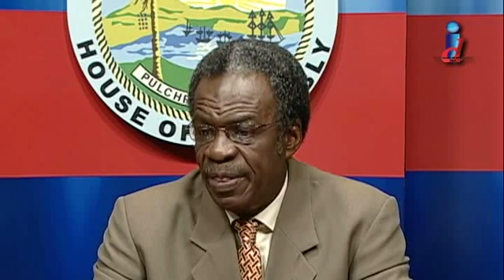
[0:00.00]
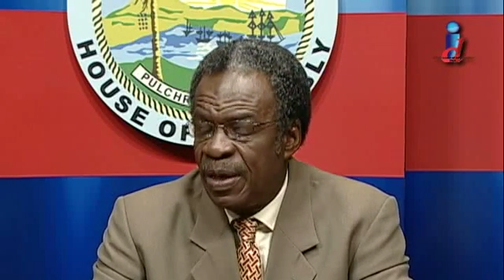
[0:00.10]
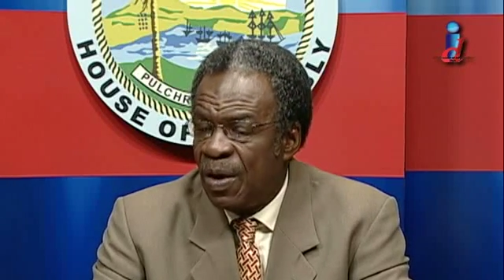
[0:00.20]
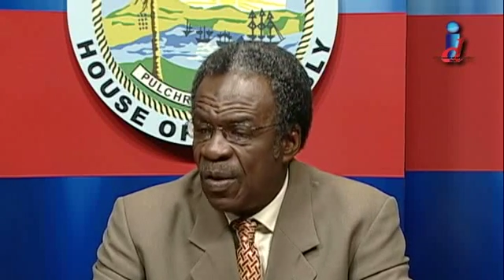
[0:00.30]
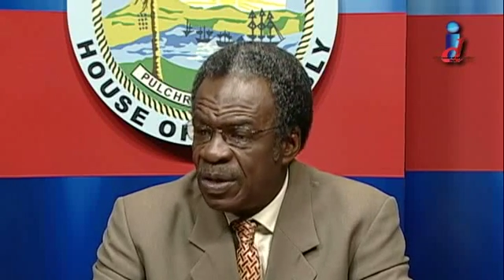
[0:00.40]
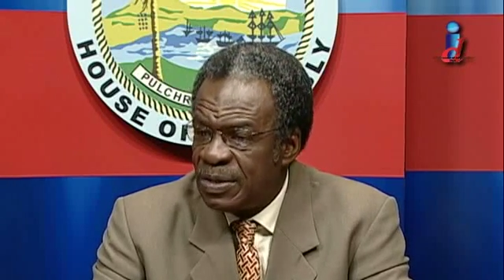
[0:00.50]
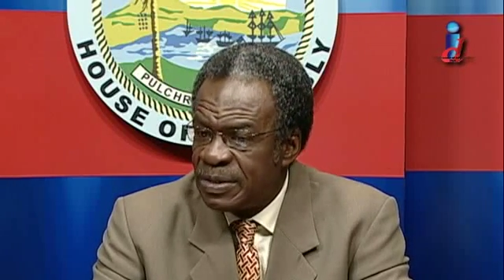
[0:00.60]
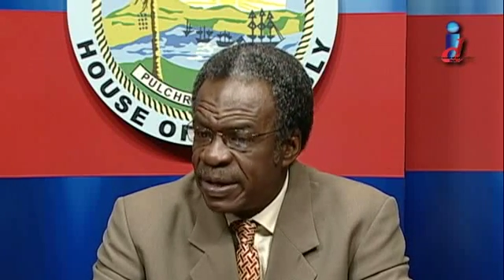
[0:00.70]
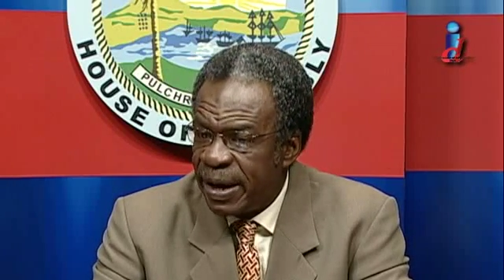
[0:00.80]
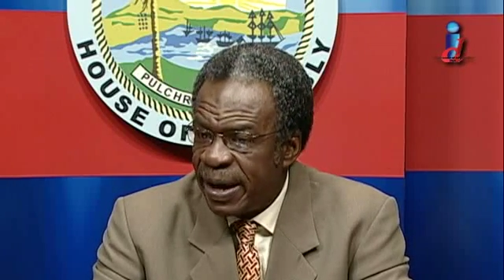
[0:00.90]
the
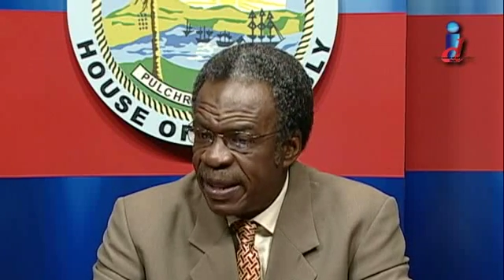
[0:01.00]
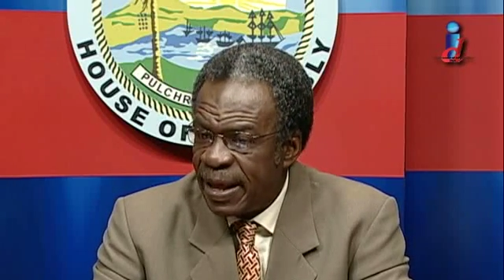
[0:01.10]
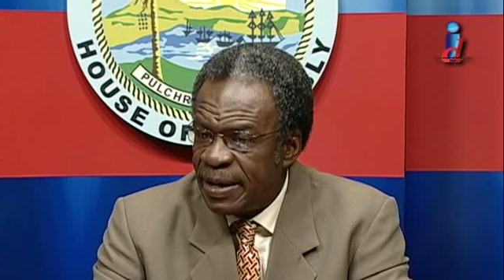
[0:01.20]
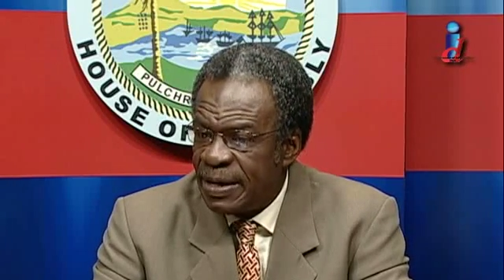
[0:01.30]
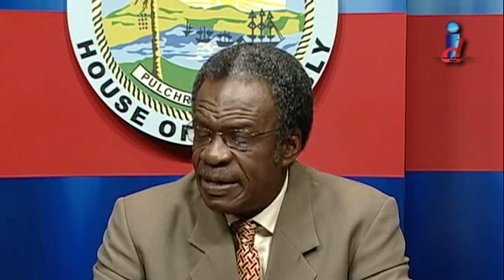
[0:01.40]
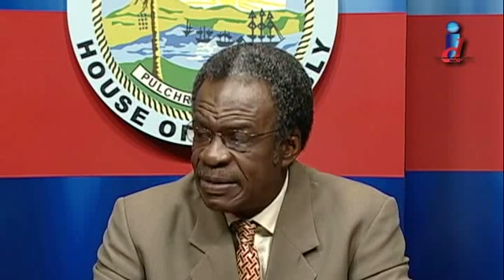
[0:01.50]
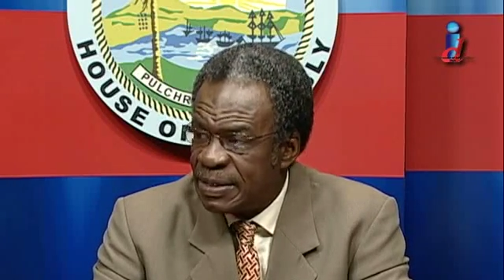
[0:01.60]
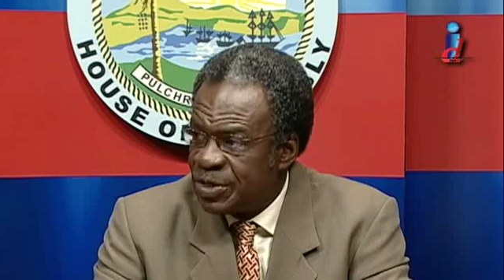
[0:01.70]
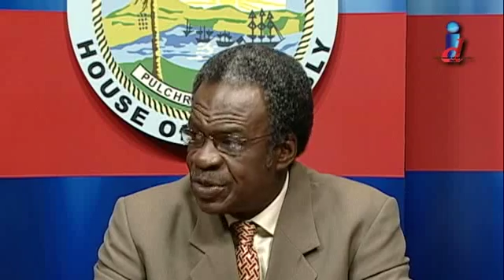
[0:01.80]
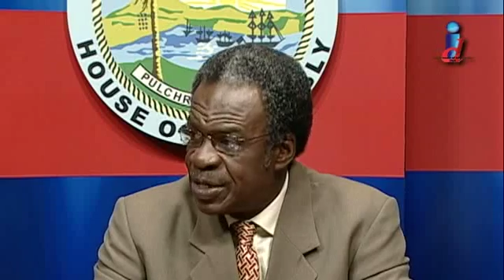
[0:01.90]
odds are that the
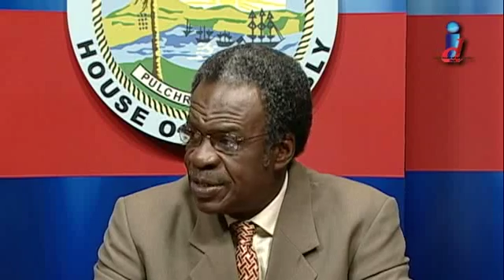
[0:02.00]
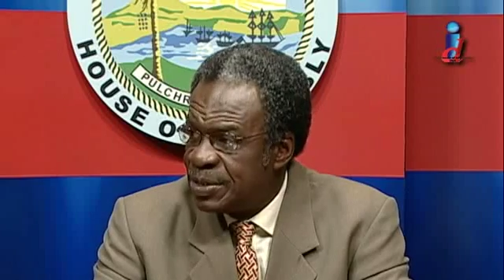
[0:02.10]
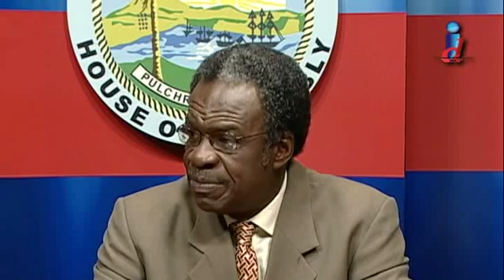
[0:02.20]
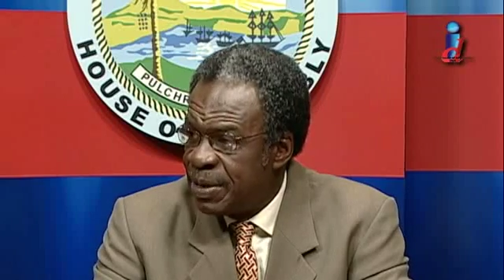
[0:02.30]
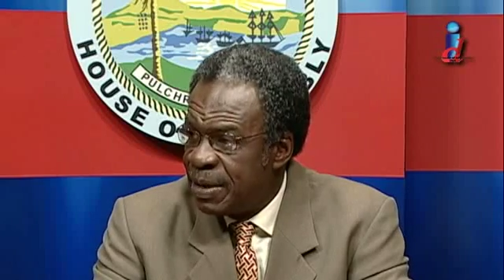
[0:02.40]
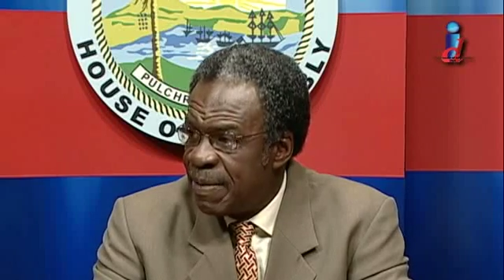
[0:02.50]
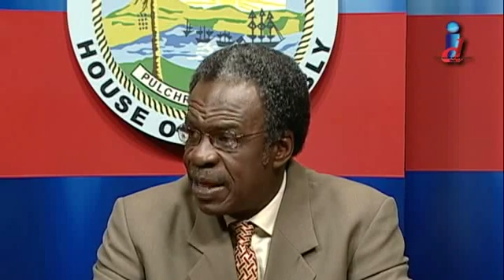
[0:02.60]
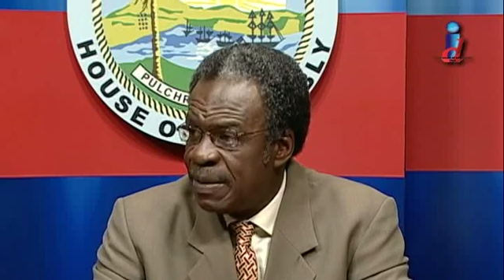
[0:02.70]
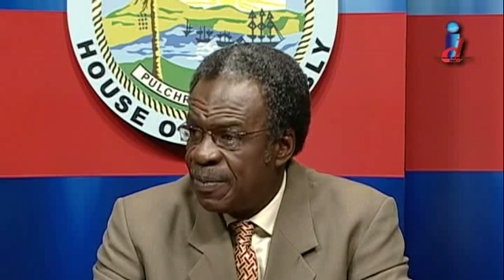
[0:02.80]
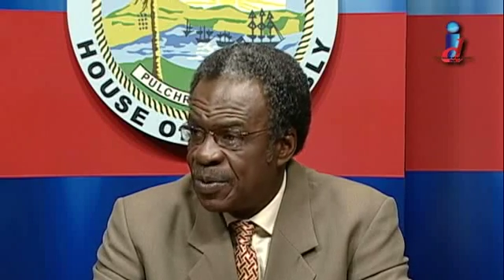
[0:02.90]
decisions made by
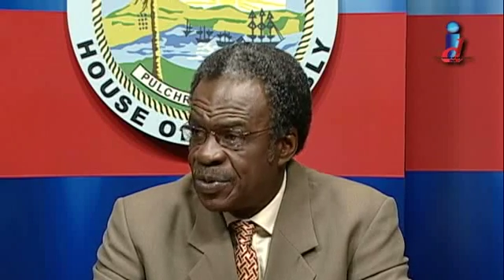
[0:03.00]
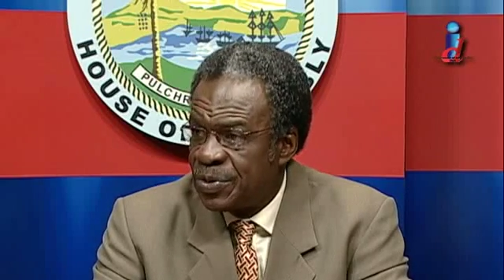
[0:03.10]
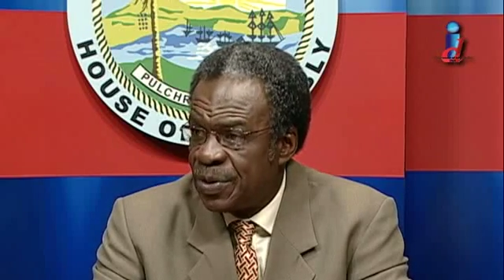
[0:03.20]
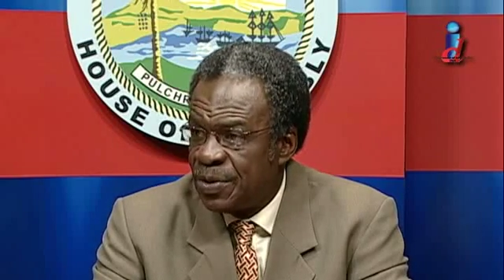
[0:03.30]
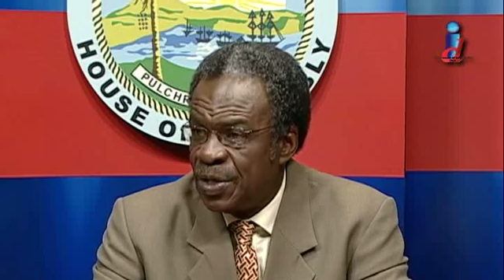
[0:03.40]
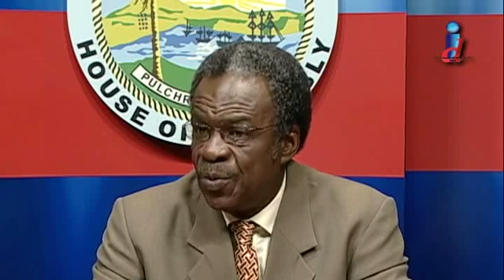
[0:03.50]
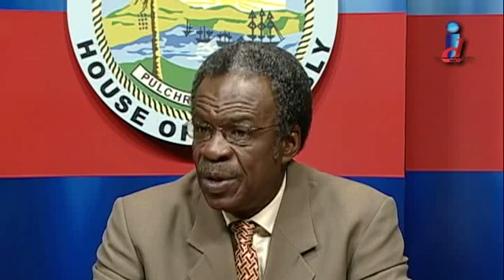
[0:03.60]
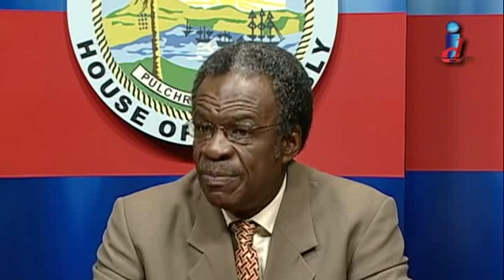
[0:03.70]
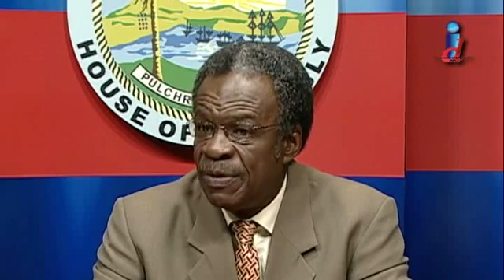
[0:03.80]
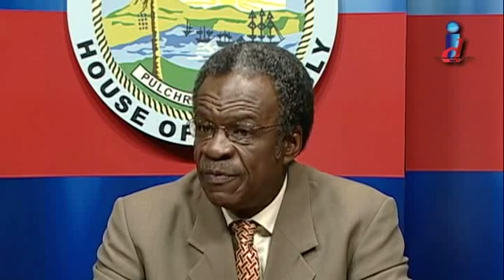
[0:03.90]
the Port Authority
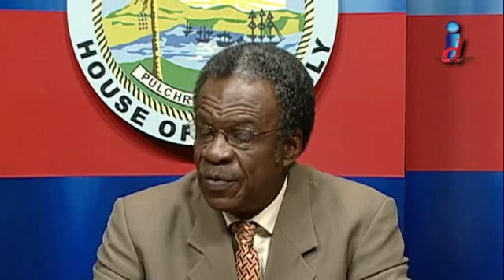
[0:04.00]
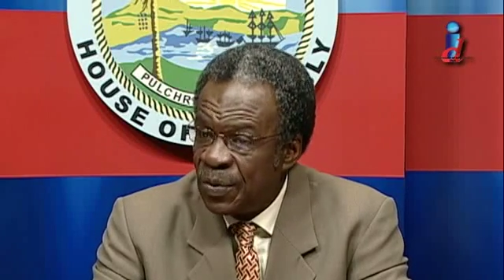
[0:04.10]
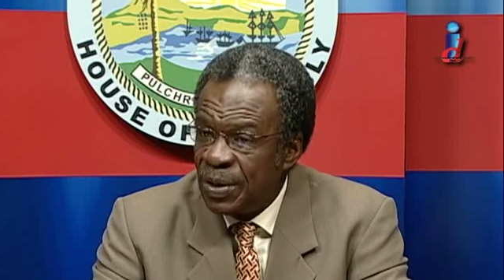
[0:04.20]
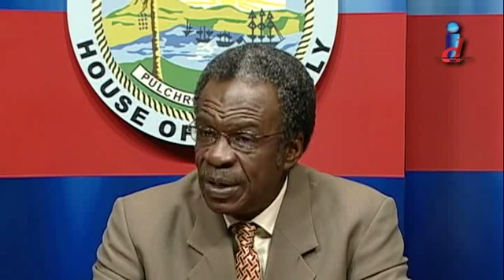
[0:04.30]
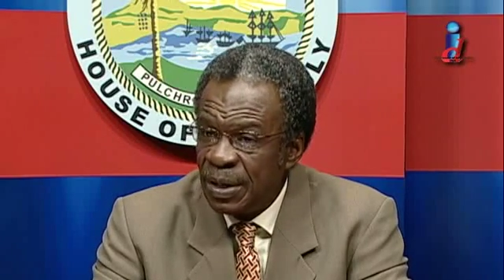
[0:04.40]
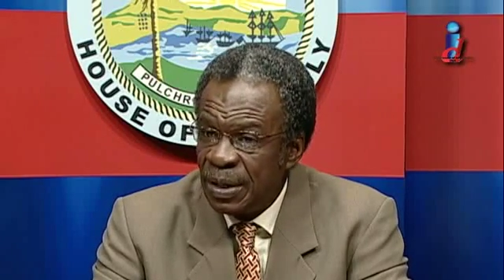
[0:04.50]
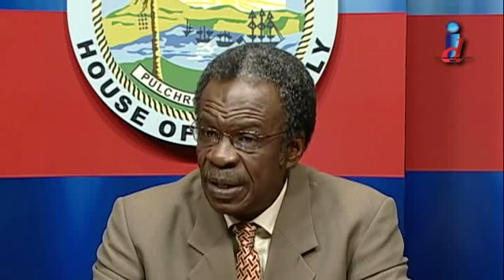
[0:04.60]
will be flawed,